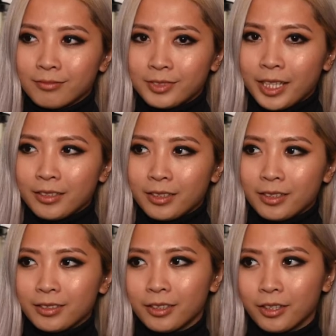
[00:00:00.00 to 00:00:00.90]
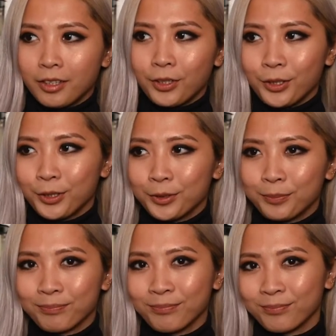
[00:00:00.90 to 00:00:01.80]
10 years
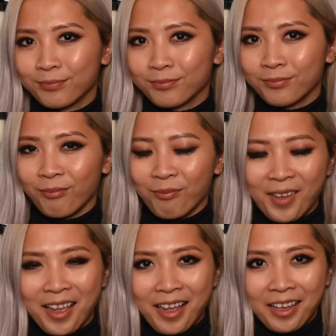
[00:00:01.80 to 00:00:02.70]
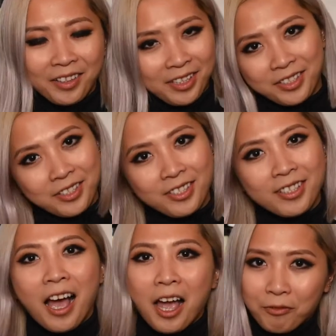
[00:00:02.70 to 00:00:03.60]
ago and lessons
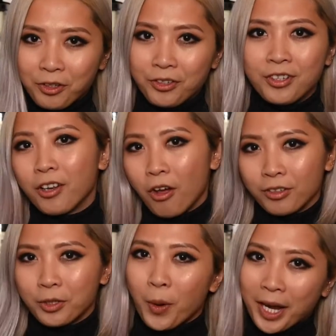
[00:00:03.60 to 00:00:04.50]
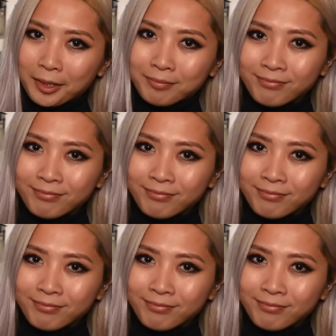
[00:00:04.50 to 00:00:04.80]
I've learned along the way.